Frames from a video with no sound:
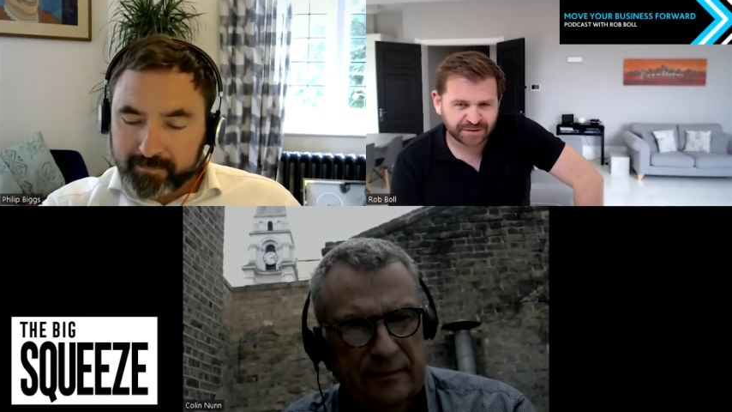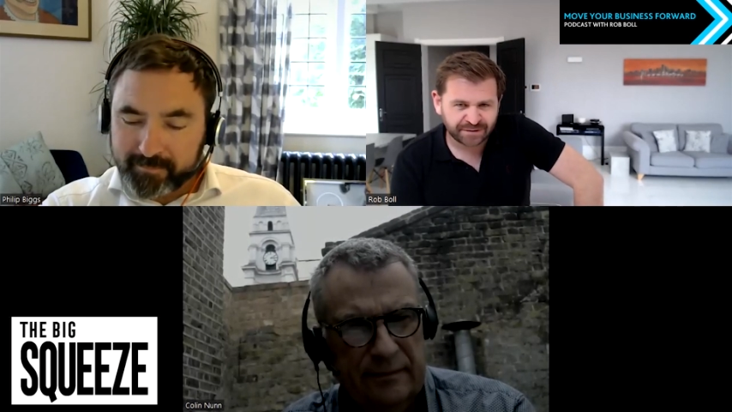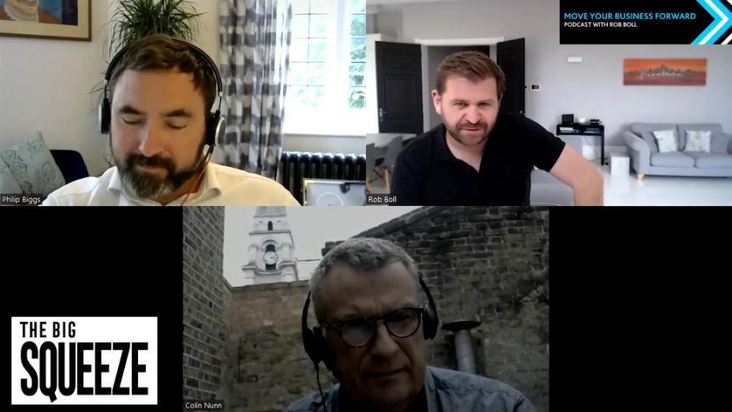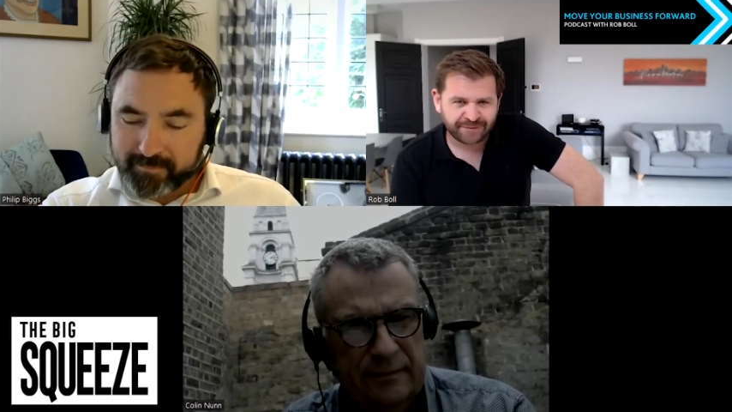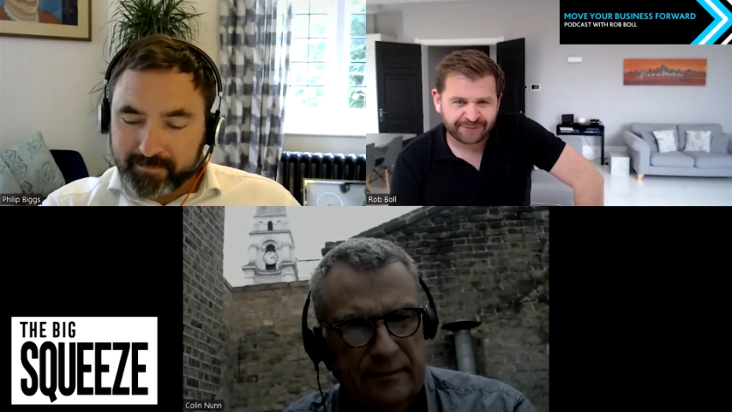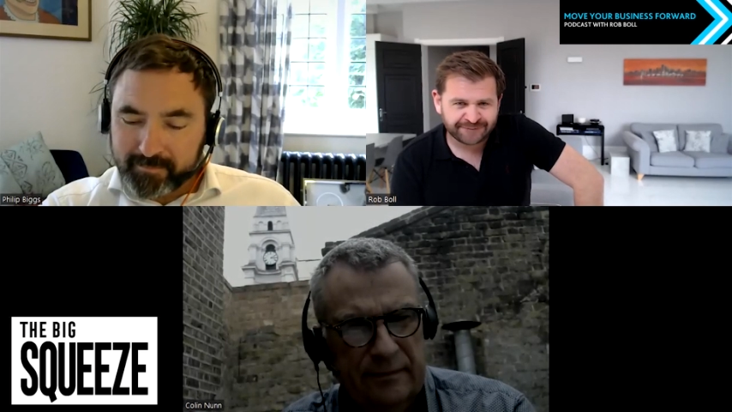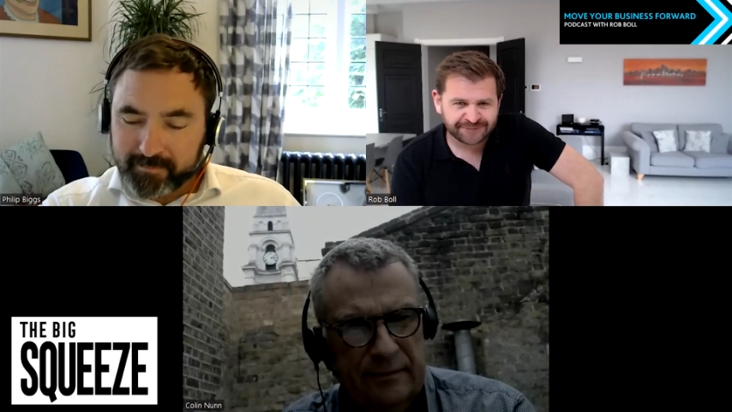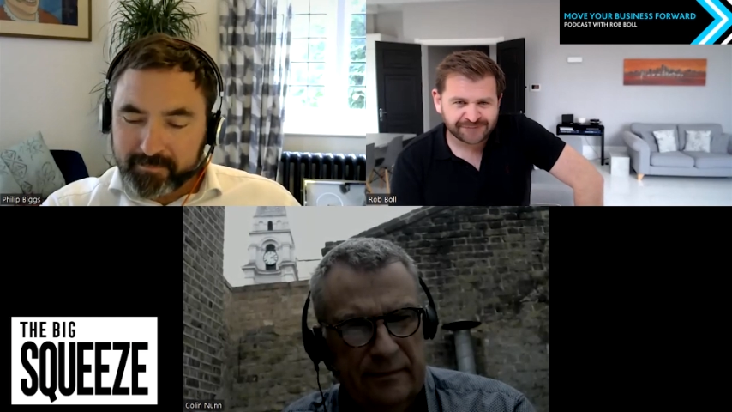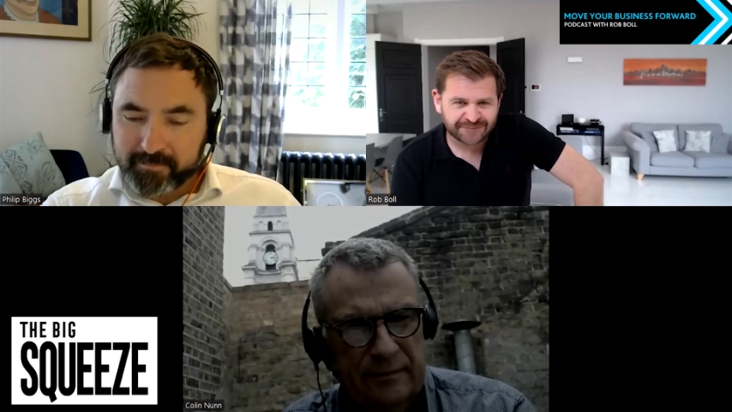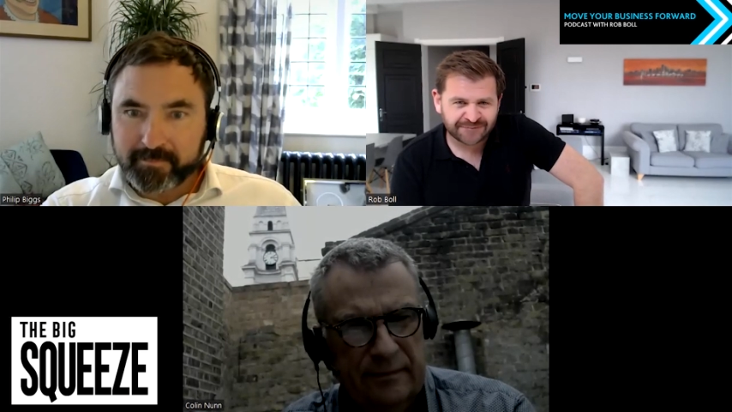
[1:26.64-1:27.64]

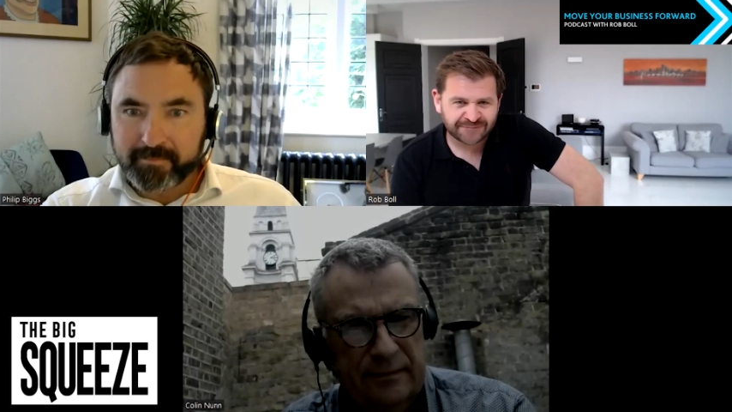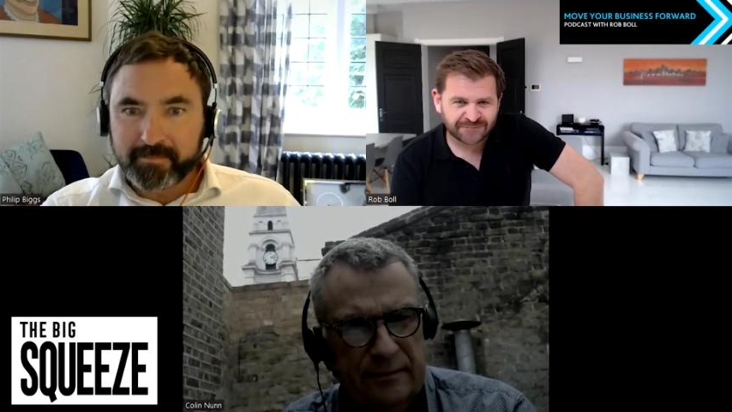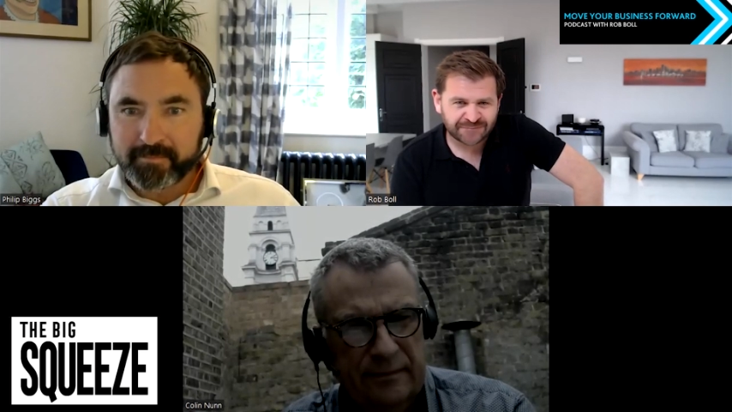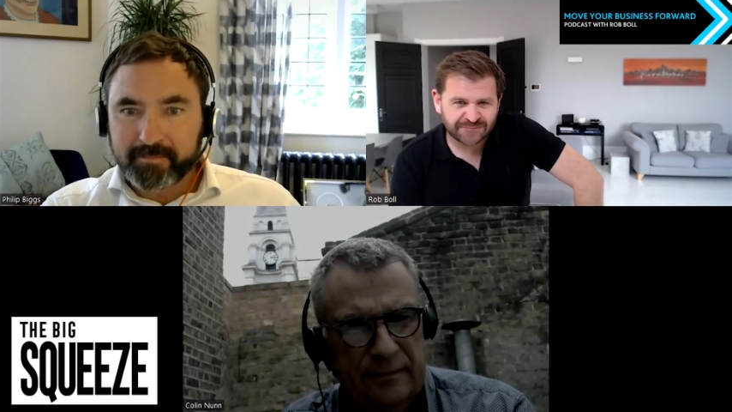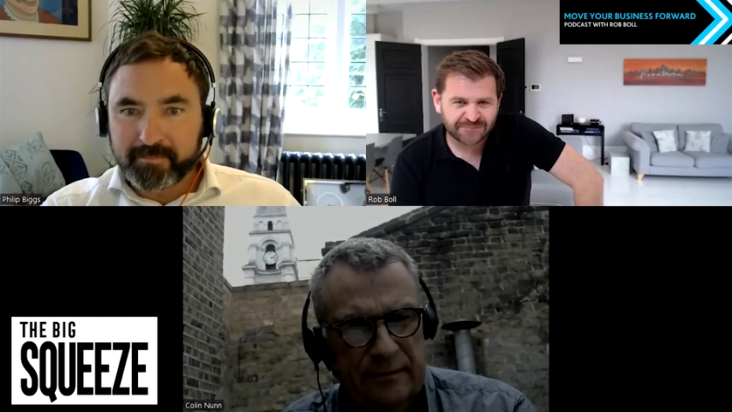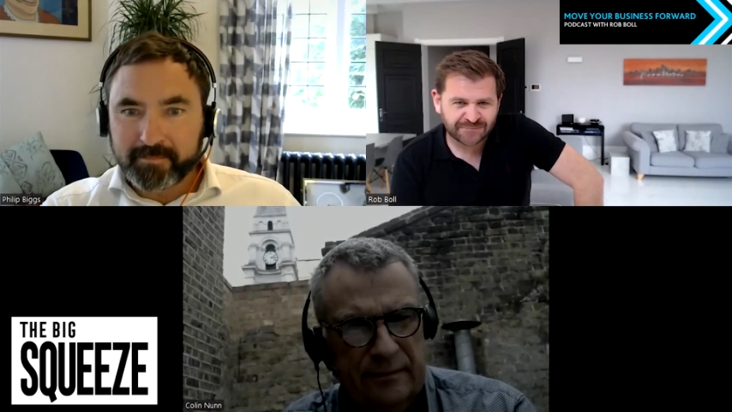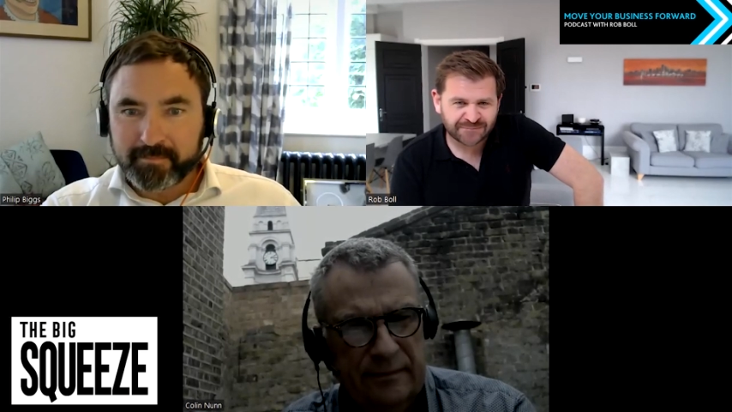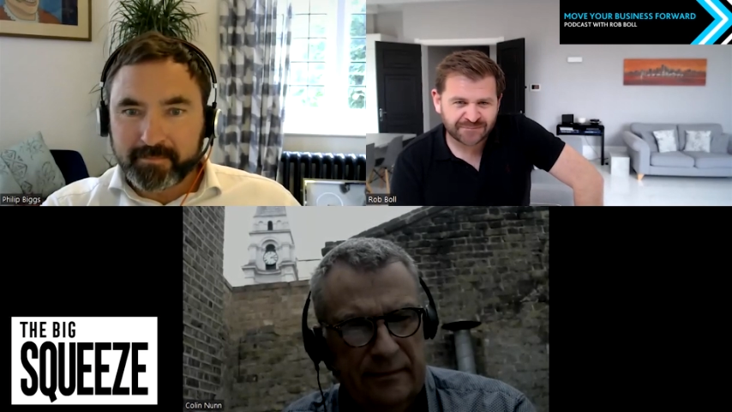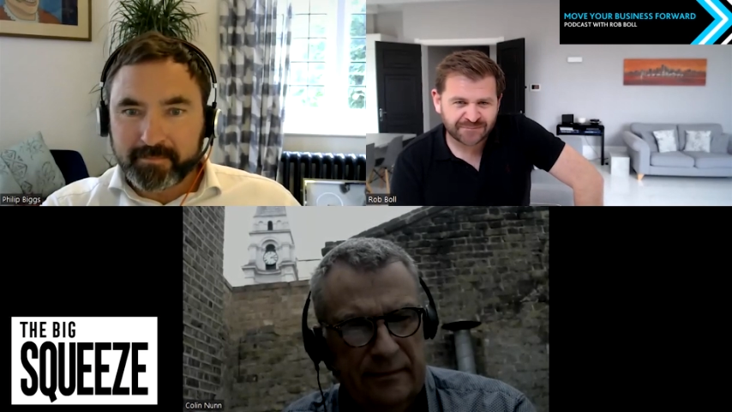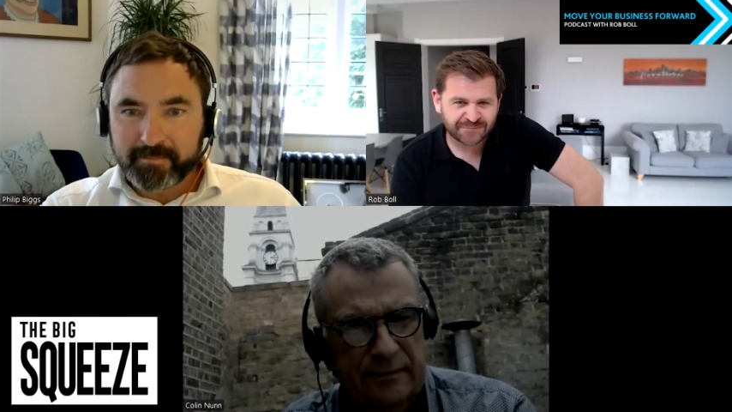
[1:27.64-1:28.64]

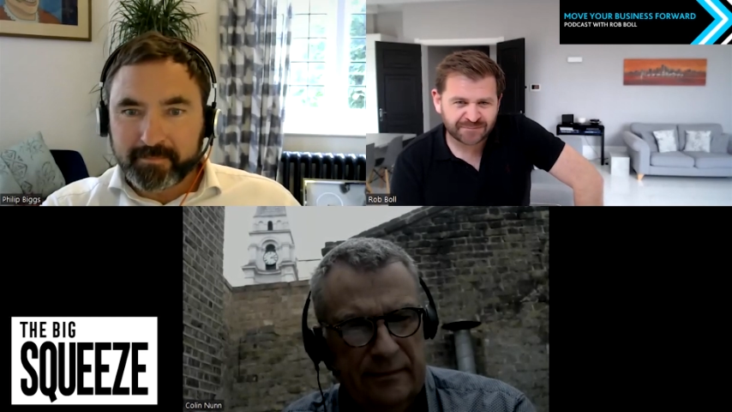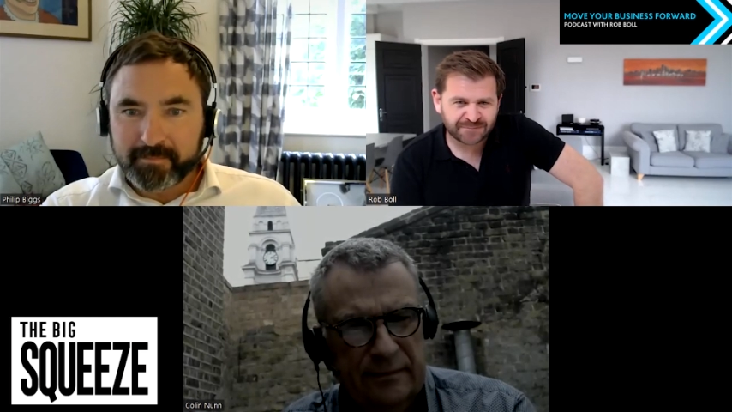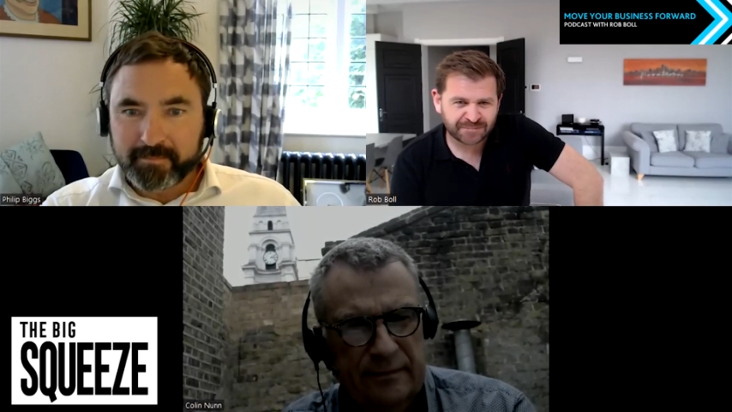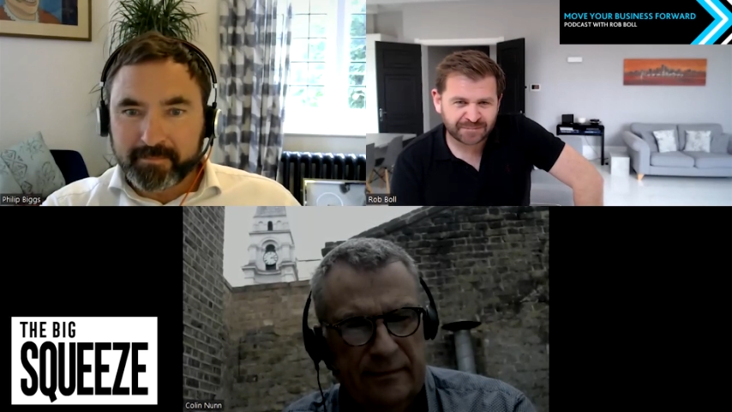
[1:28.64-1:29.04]
[no speech]